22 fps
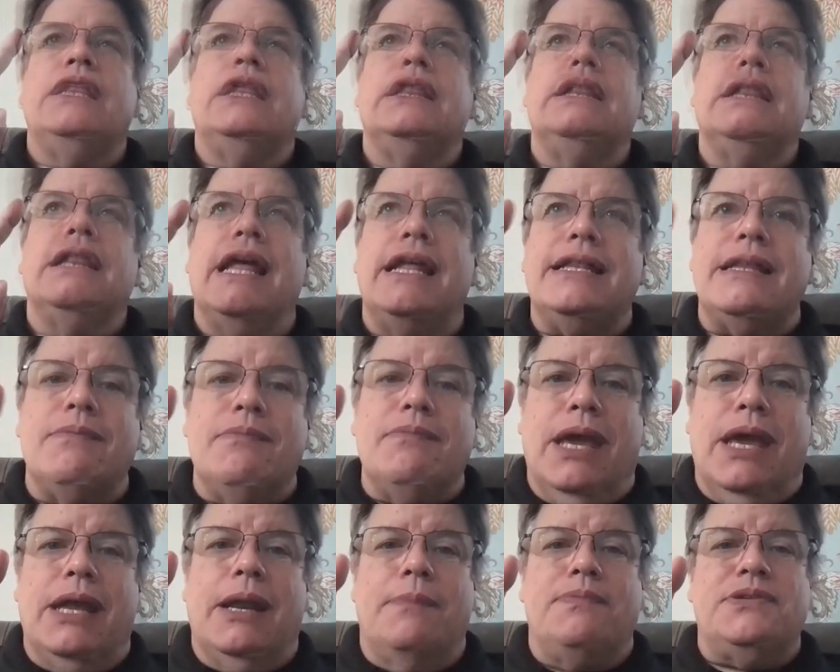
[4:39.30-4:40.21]
Let them
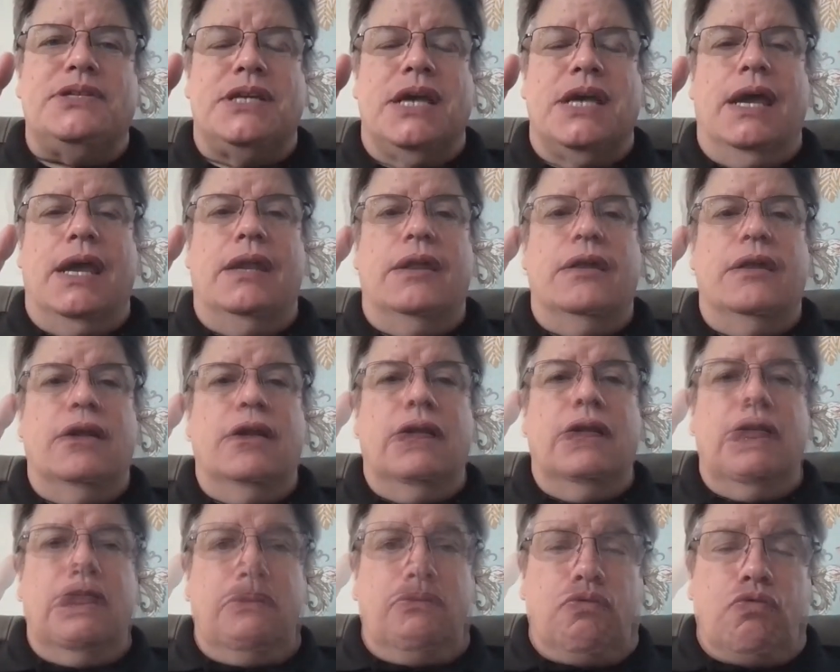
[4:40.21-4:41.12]
get upset.
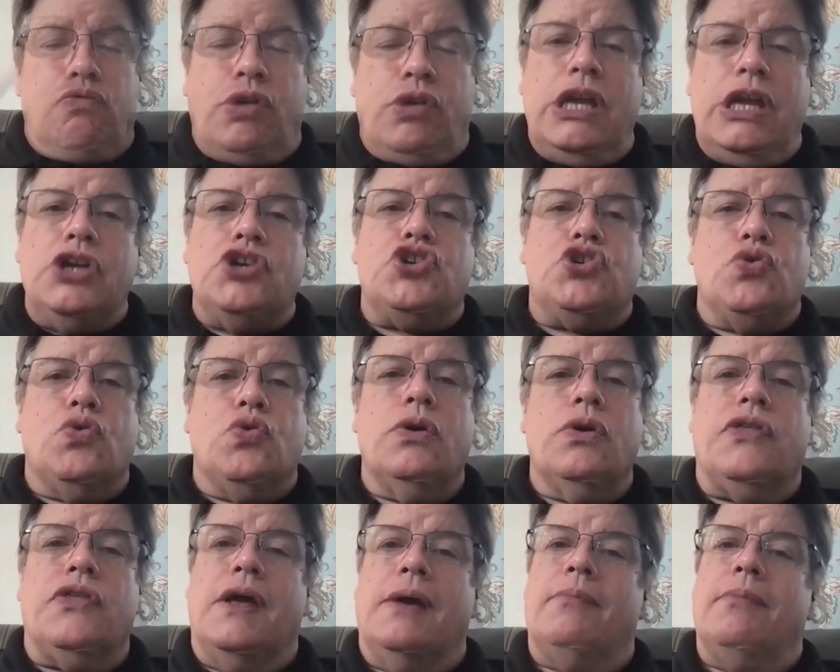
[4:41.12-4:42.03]
Reassure
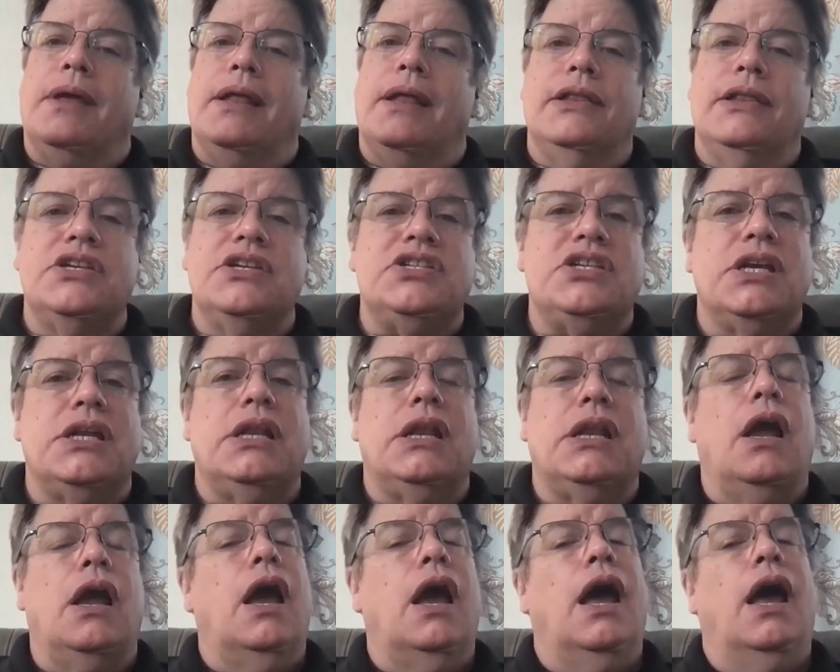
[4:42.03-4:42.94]
them. Listen,
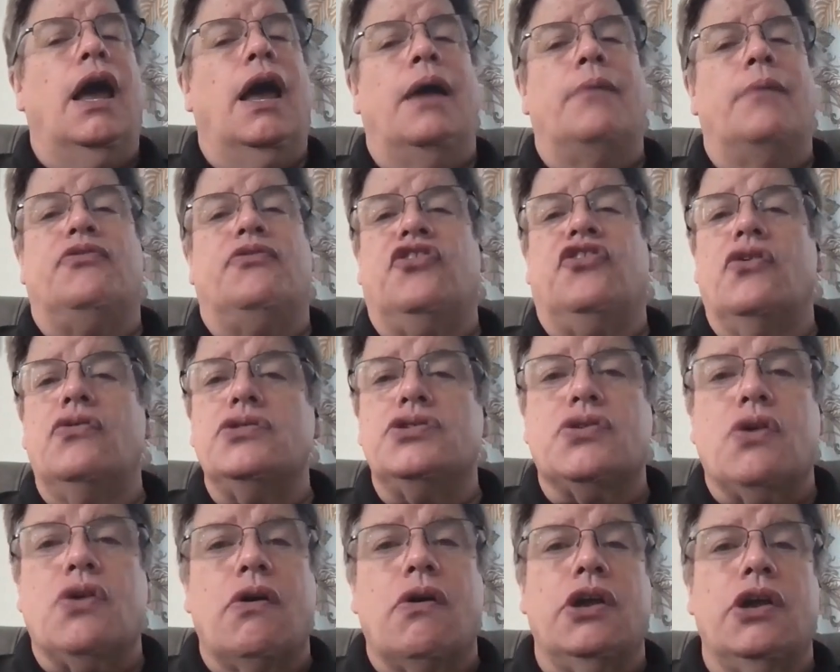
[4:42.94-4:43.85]
I'm so
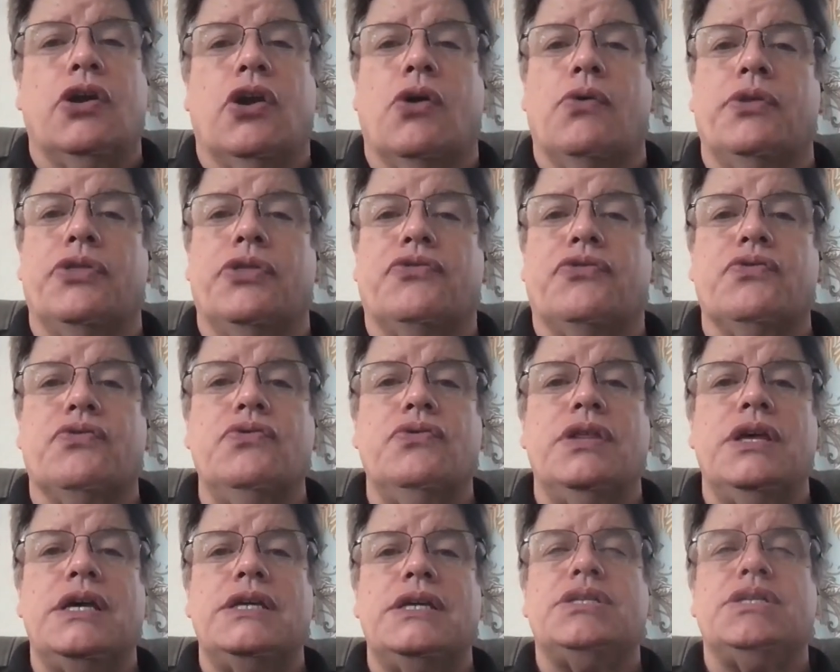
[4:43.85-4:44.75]
sorry you're going through
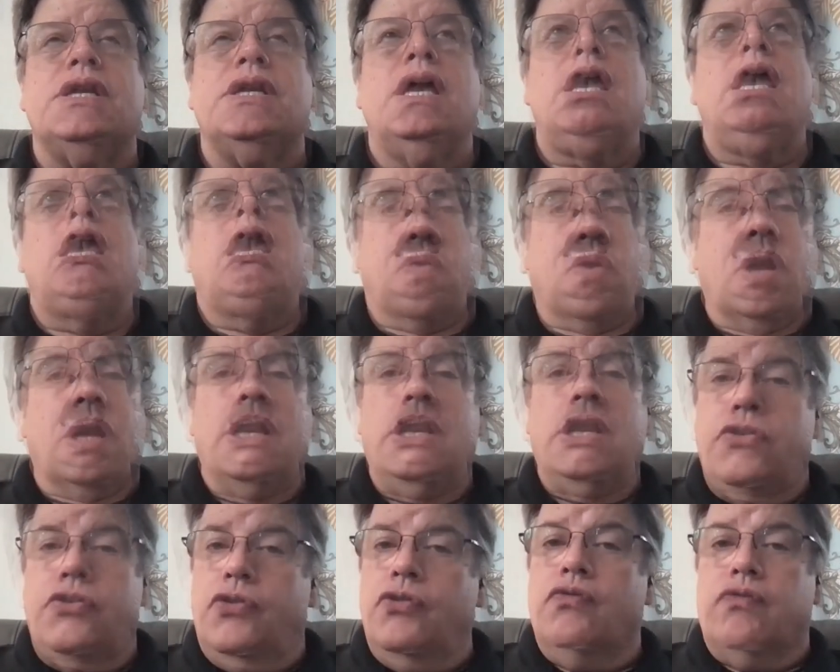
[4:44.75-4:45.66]
this. We're going
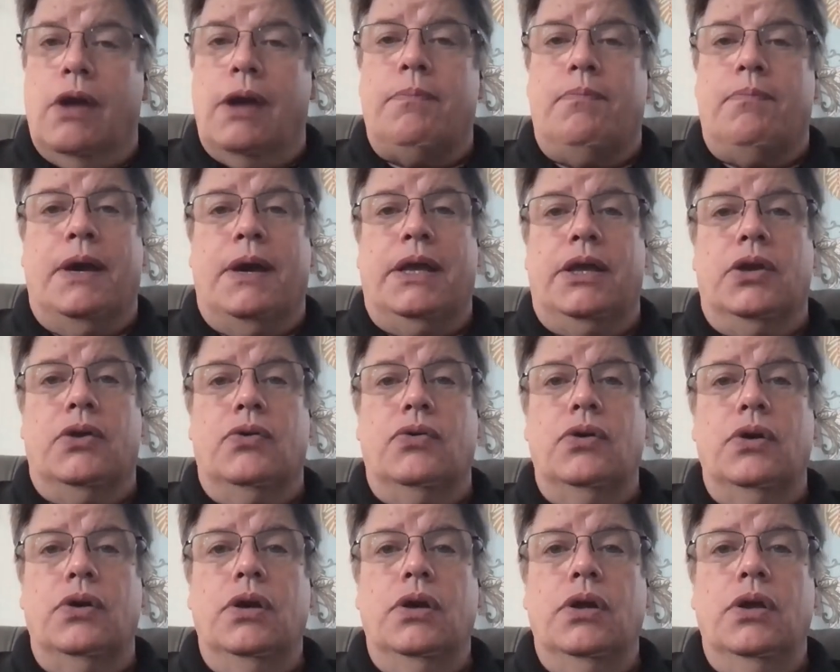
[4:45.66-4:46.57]
to do right by you.
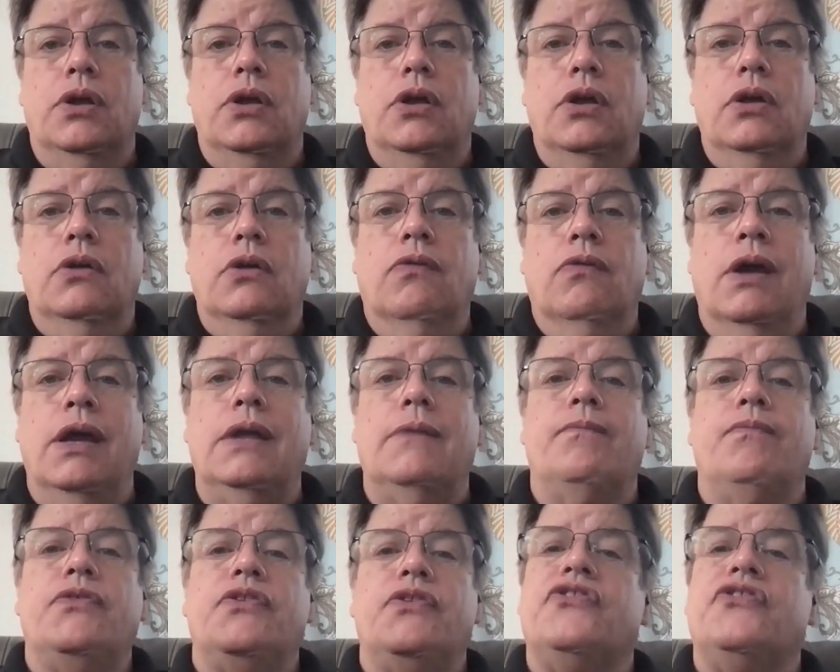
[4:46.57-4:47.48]
Right?
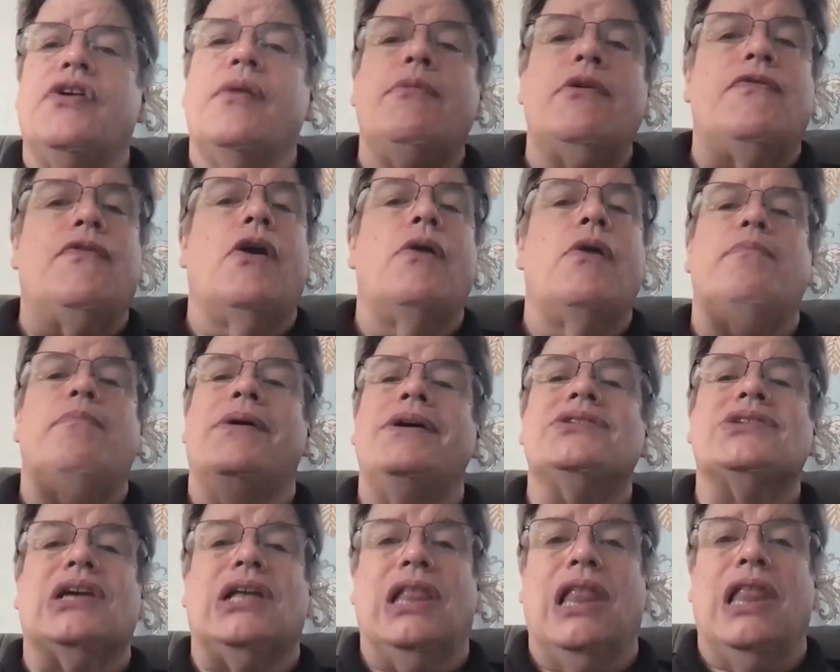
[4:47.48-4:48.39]
Some of our
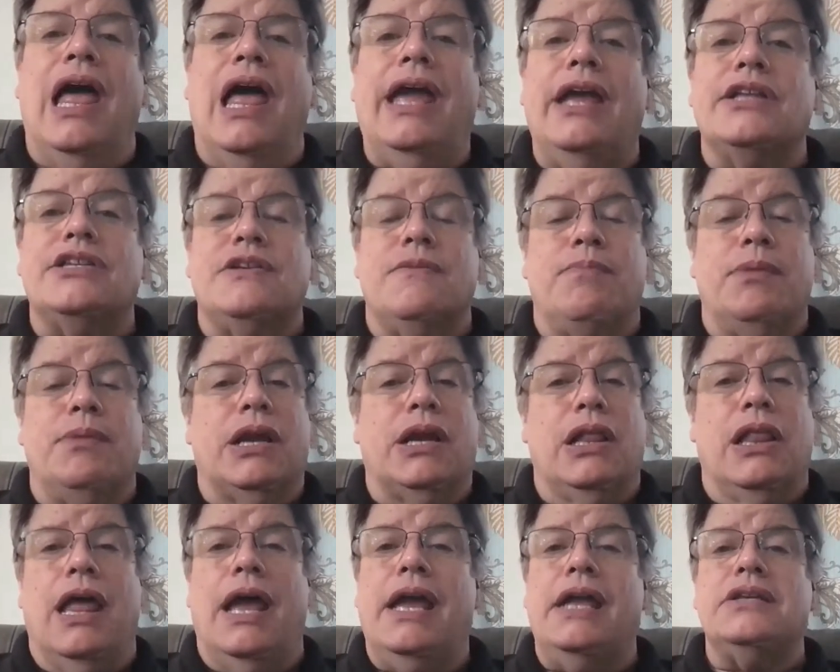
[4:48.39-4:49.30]
best clients have been
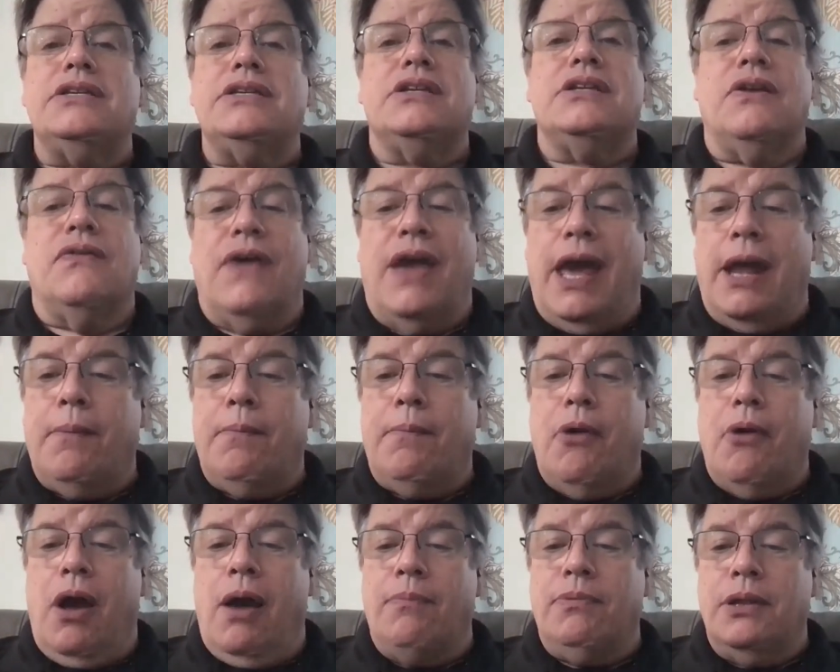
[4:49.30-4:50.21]
clients that have had a
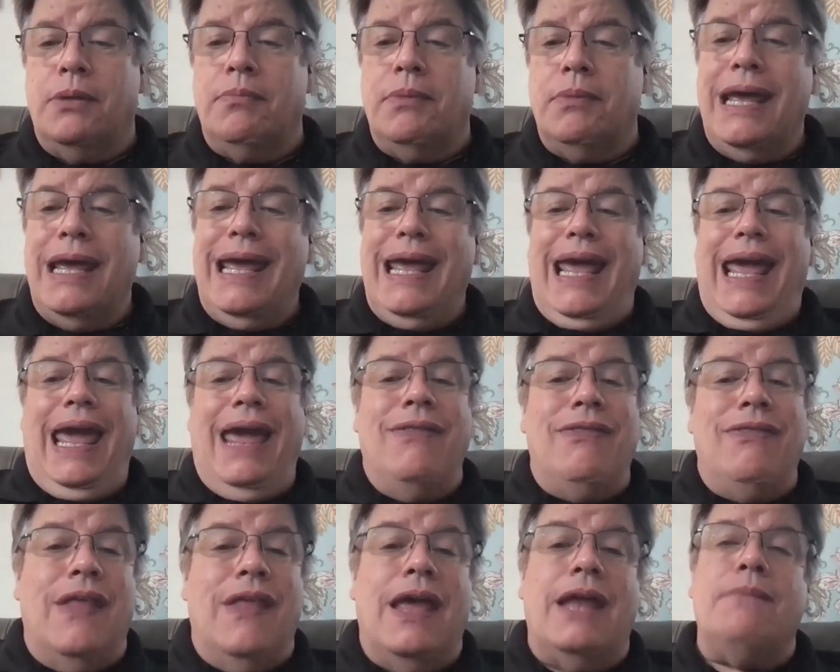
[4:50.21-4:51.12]
problem
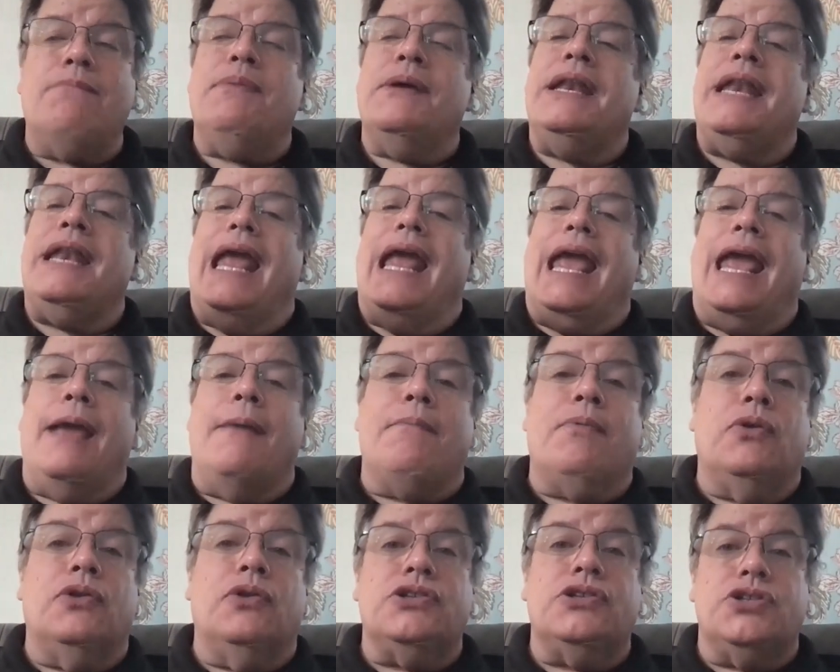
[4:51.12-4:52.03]
and then been
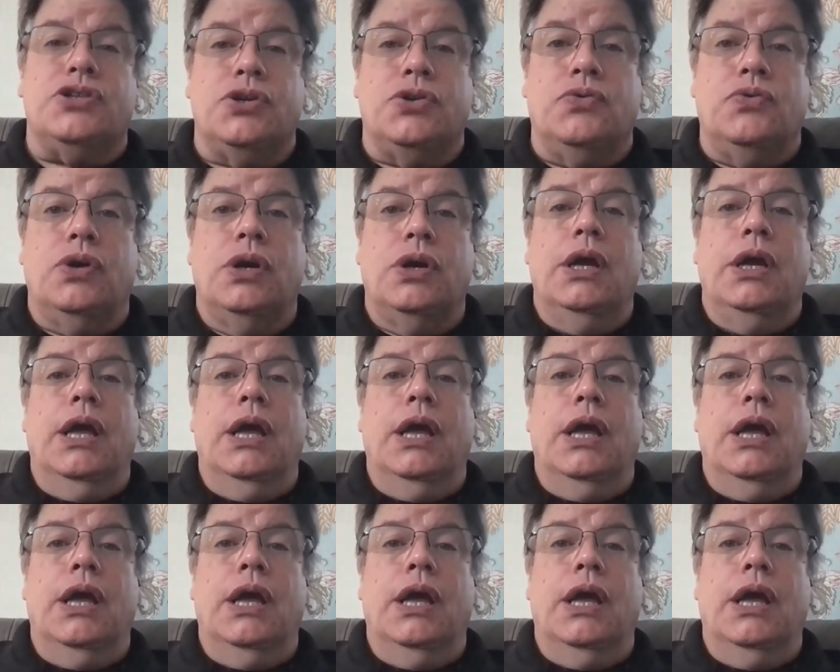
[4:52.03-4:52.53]
able to